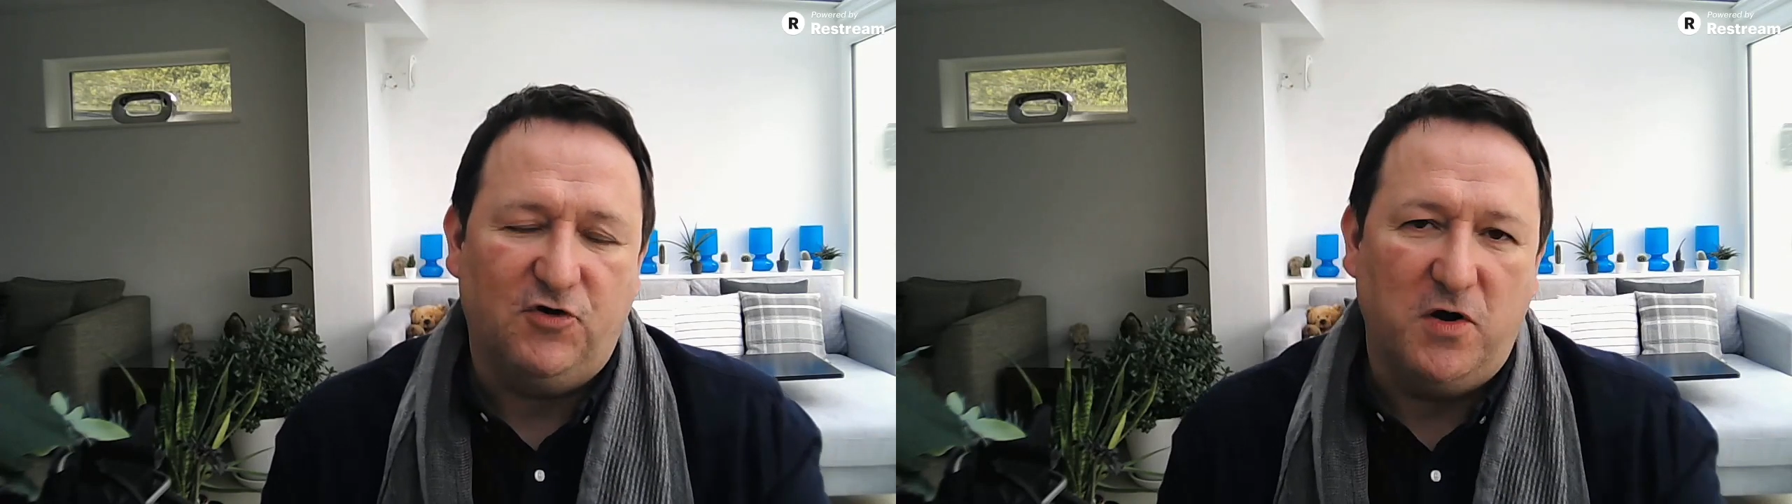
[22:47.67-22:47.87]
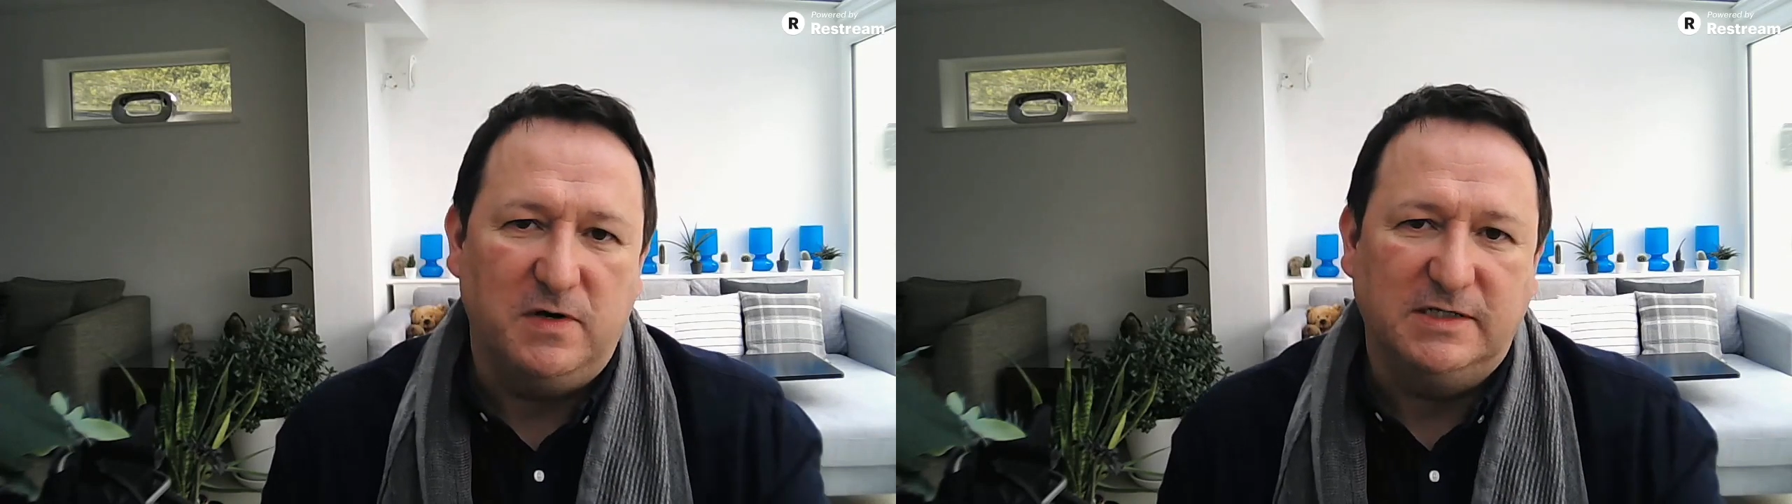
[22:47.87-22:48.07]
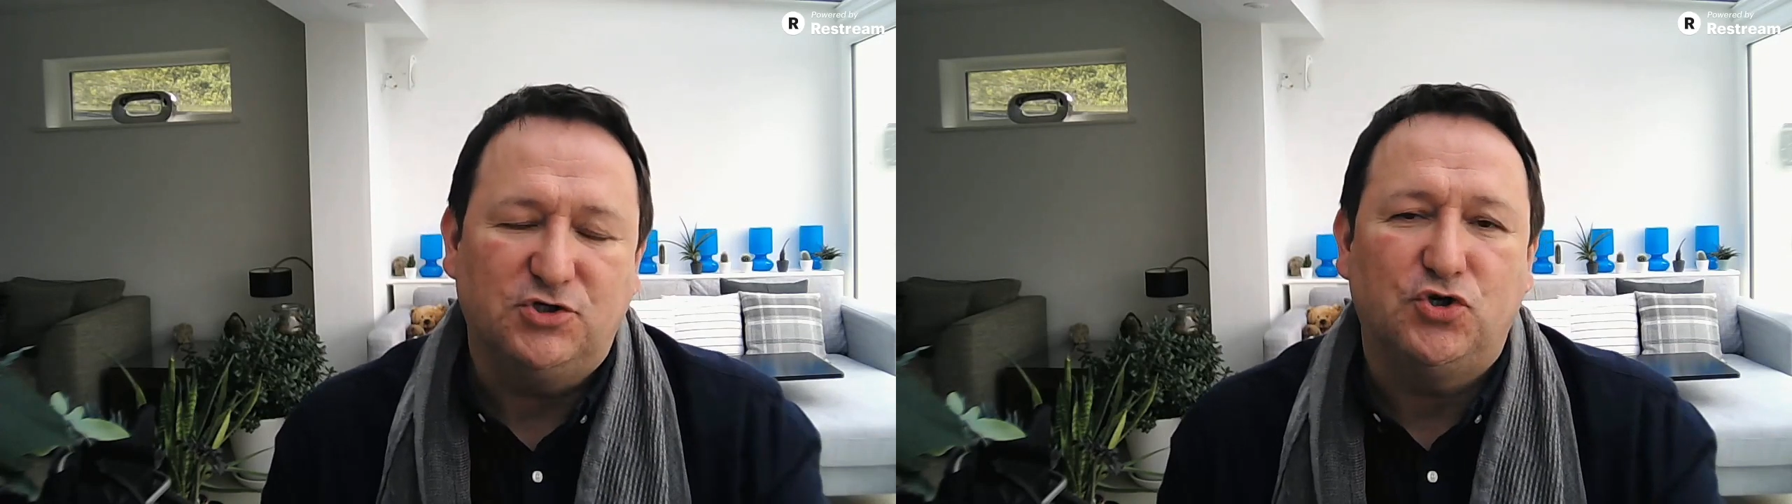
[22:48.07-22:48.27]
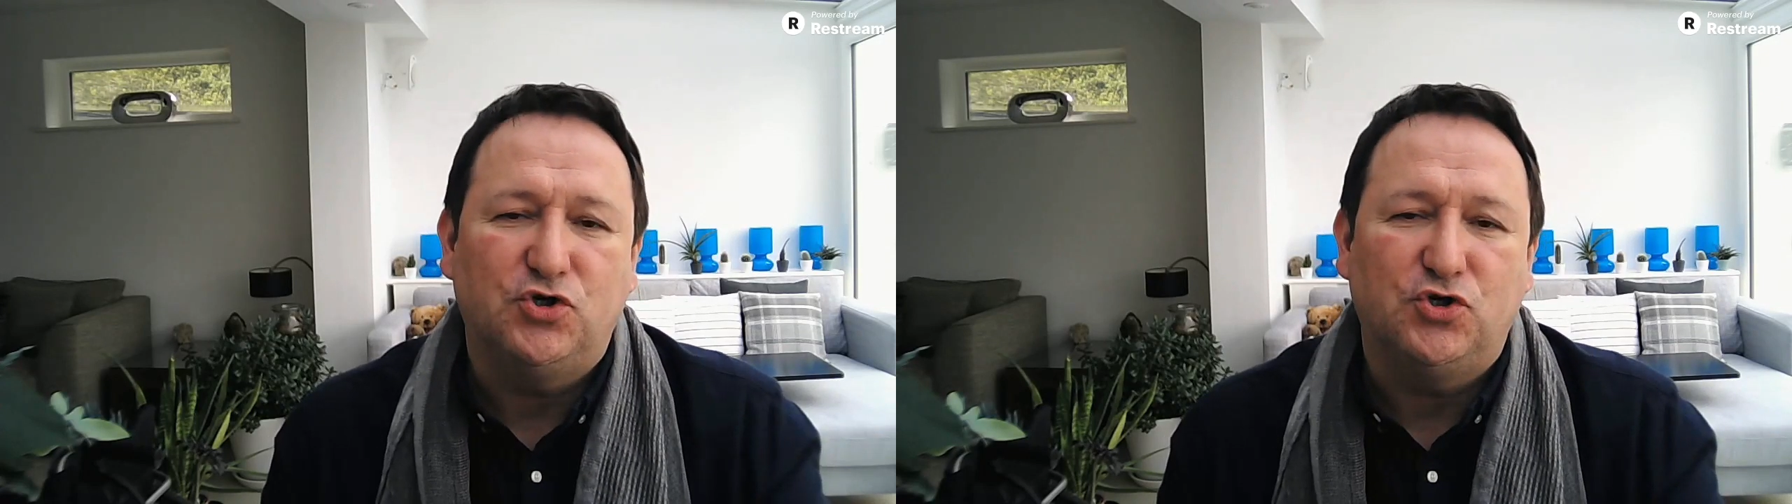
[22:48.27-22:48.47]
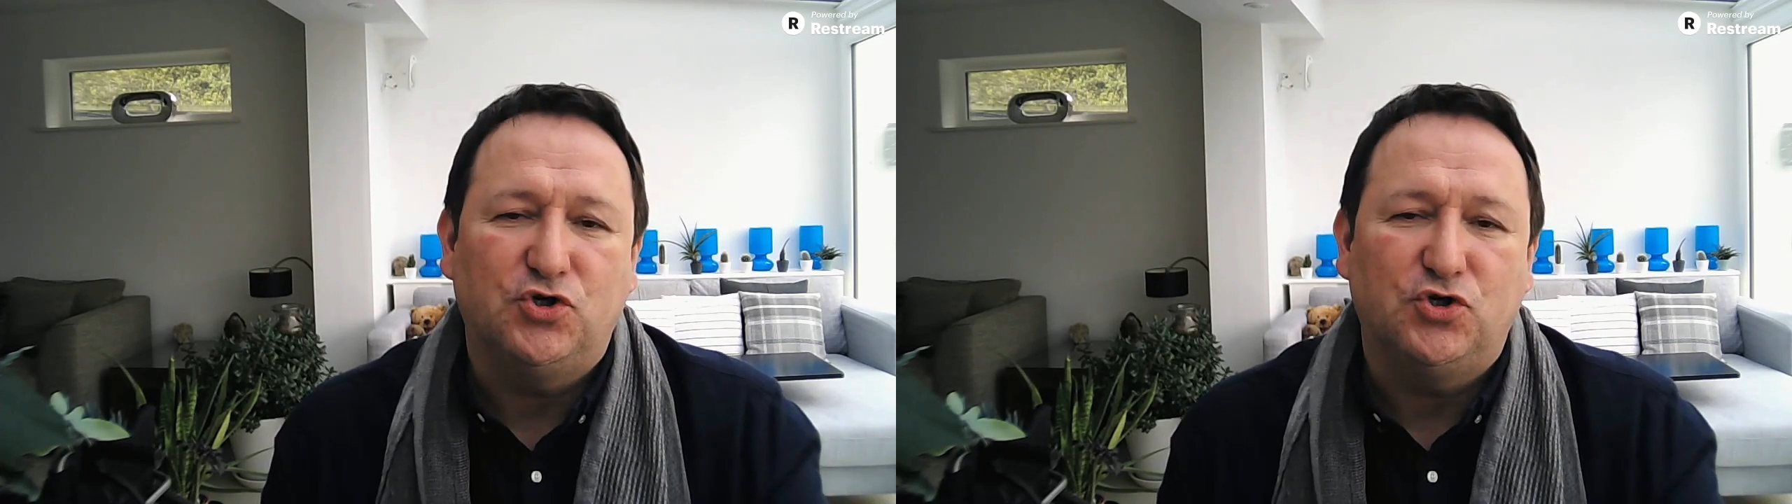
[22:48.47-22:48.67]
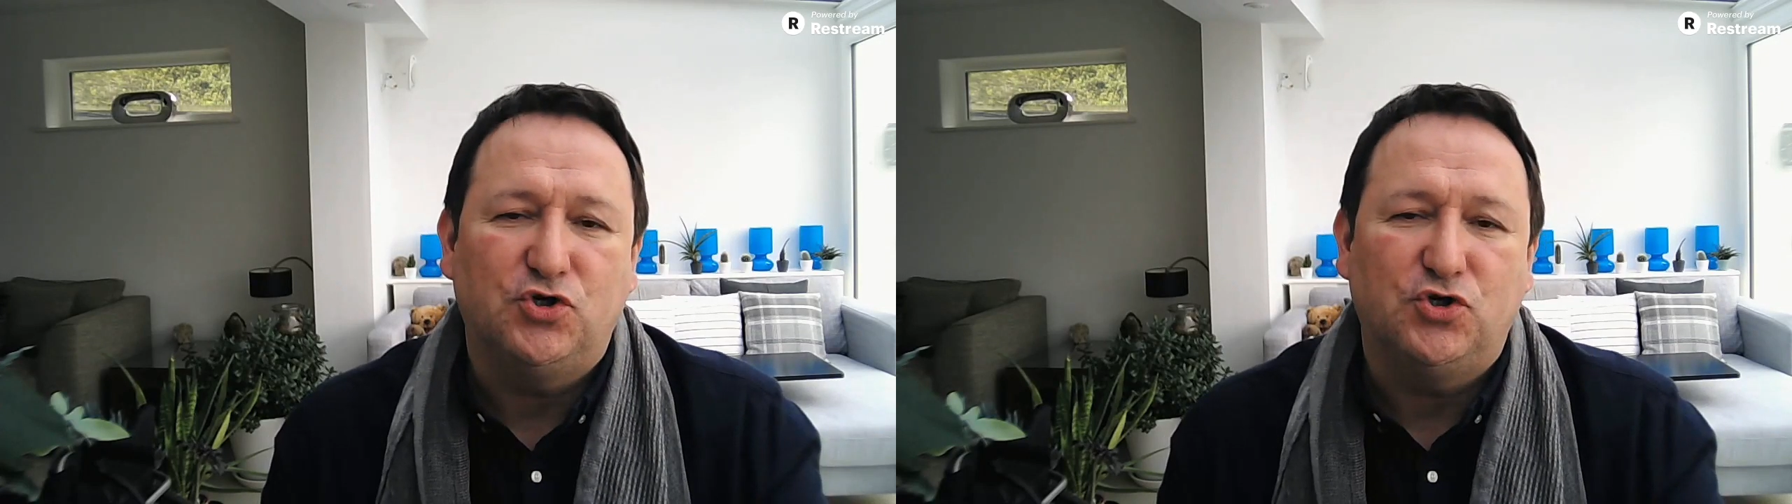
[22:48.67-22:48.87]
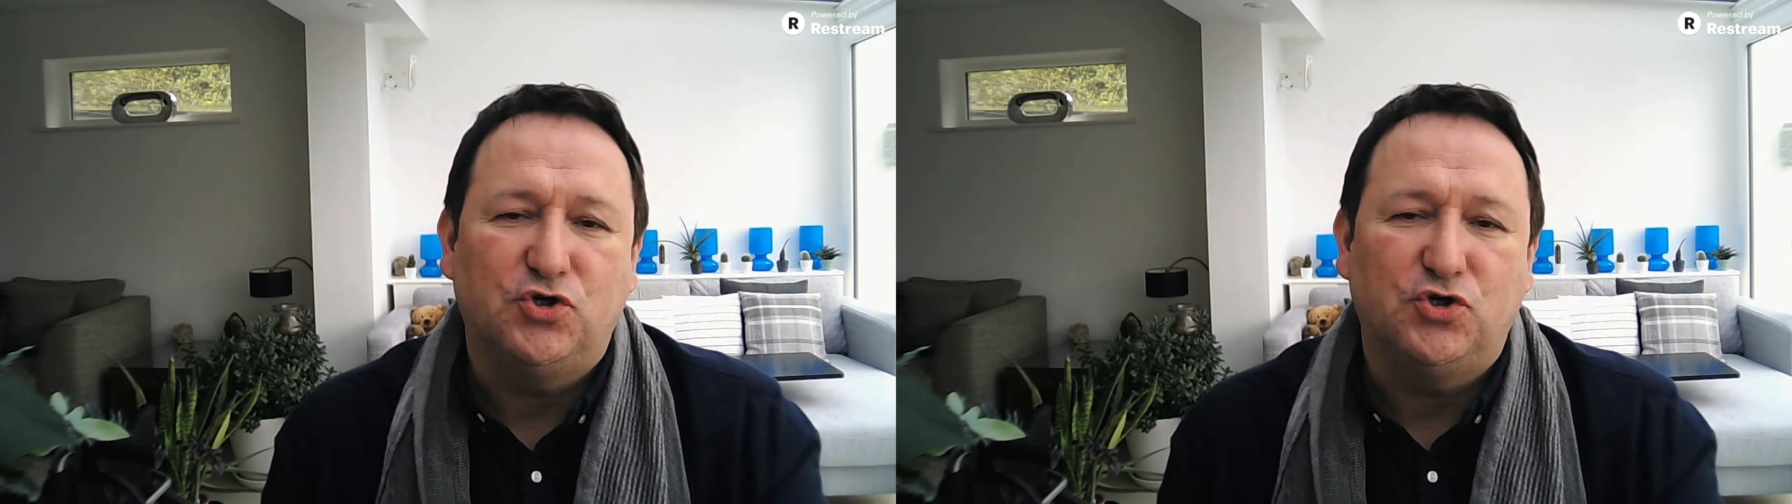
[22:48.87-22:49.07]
grown its true leaves,